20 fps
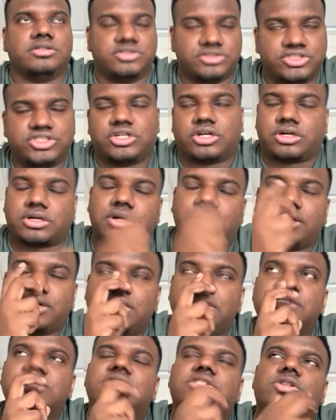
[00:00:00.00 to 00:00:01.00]
Sure.
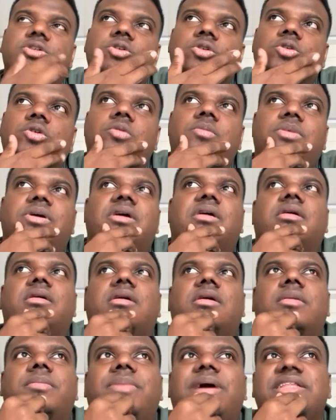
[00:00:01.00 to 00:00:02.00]

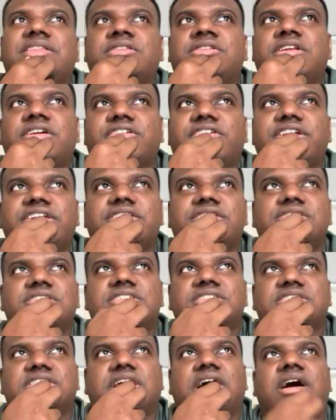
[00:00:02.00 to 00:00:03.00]
Python
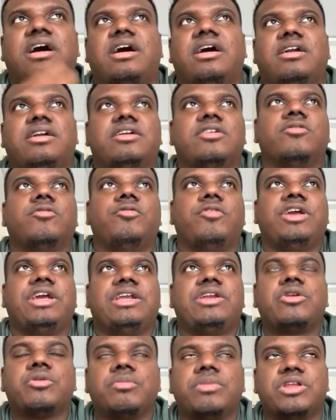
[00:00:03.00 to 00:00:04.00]
decorators are a
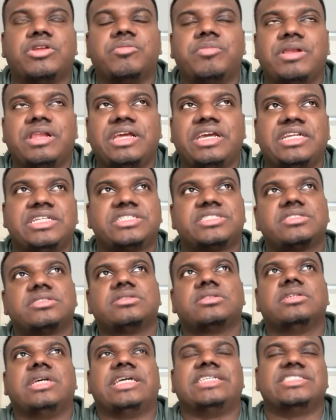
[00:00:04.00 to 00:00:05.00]
way to manipulate
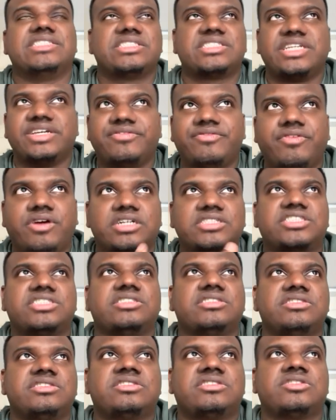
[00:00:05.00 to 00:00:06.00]
existing
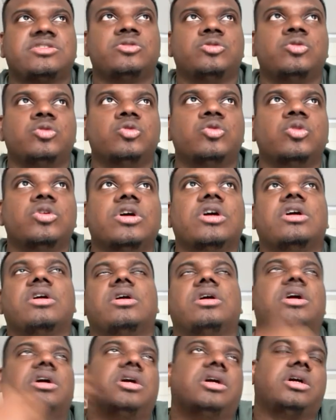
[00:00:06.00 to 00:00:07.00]
functions to
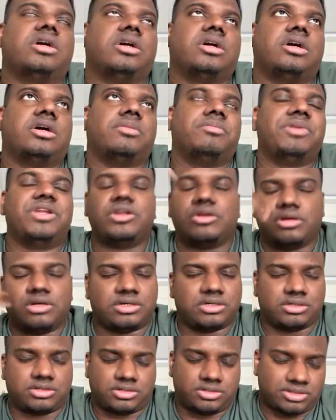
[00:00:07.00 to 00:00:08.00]

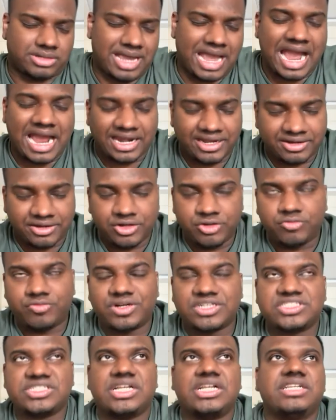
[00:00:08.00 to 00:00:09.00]
add new
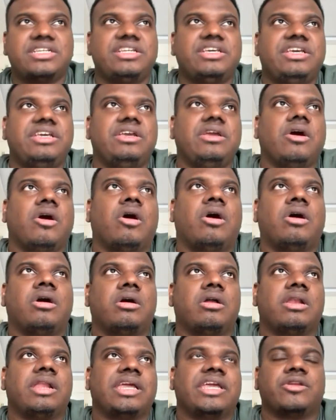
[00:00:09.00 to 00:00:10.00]
functionality
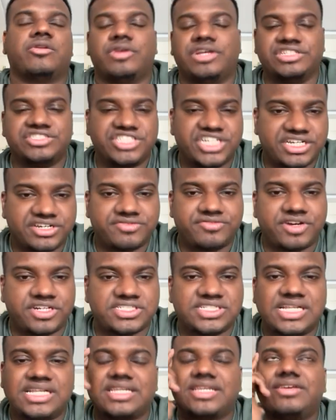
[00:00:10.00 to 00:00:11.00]
or inject
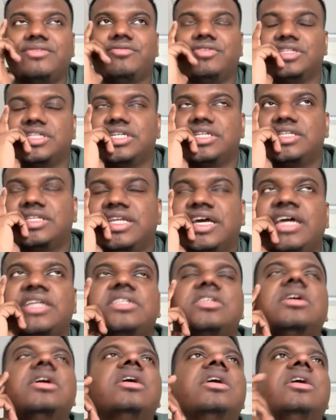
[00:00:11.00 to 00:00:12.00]
functionality within
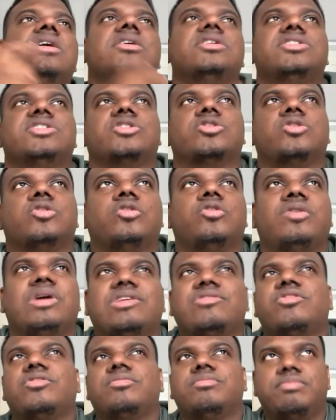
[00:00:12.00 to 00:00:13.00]
that. So one
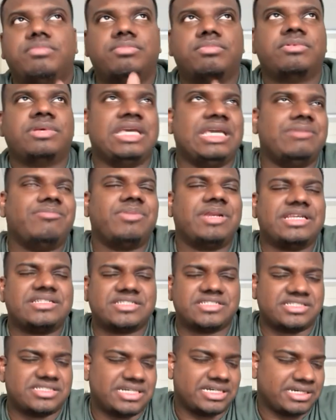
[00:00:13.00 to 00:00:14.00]
of the key
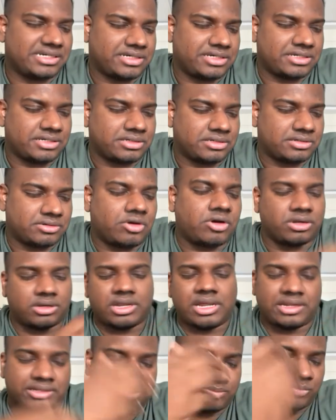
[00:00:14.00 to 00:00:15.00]
places
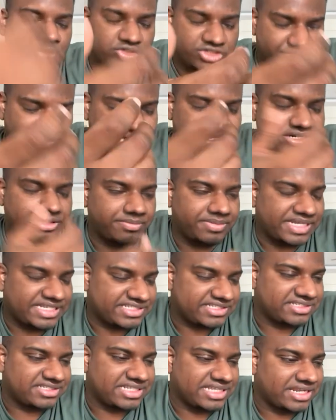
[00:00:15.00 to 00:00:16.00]
and the most repeated
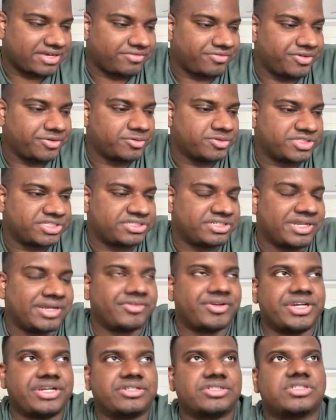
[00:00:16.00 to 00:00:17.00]
places that I've used
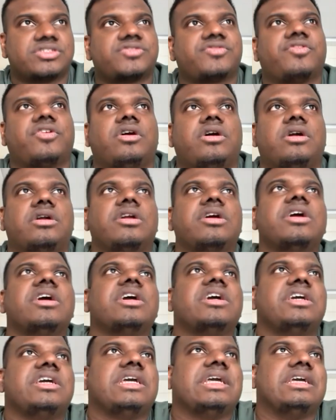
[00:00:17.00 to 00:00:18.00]
decorators for
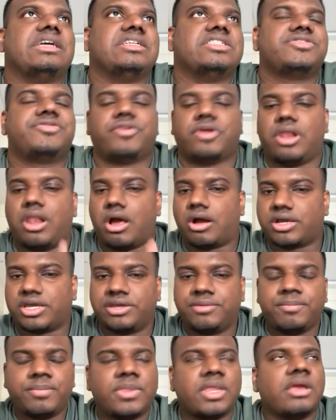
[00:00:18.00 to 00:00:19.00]
is for
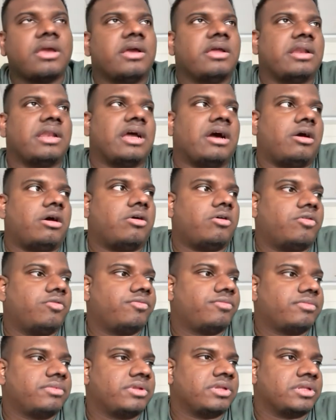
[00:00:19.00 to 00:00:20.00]
logging.
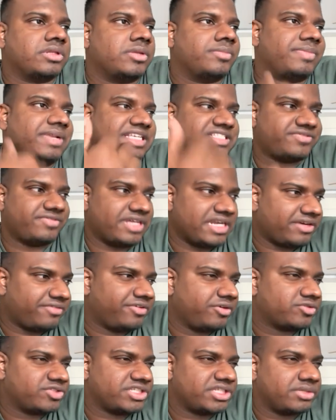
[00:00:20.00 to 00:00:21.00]
Now, the place where
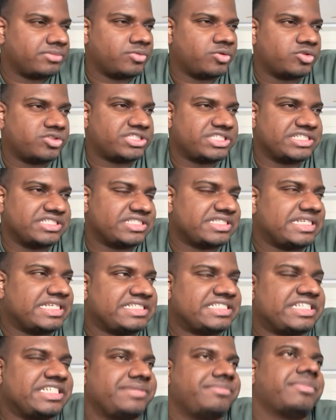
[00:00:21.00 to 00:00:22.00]
I've used it the most is,
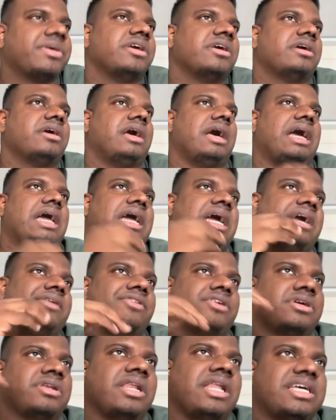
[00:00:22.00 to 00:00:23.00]
let's say, I have
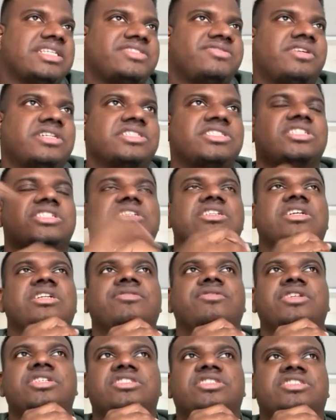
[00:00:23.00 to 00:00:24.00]
a class function
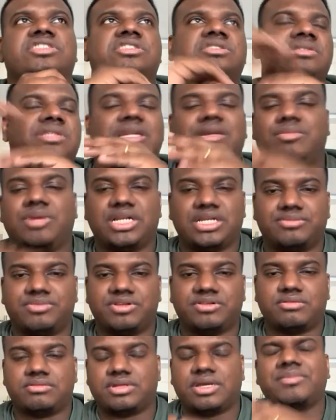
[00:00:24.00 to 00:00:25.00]
in which there are
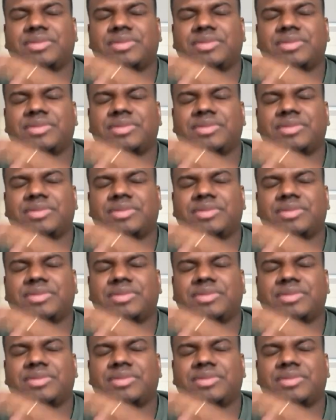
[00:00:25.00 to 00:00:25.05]
multiple.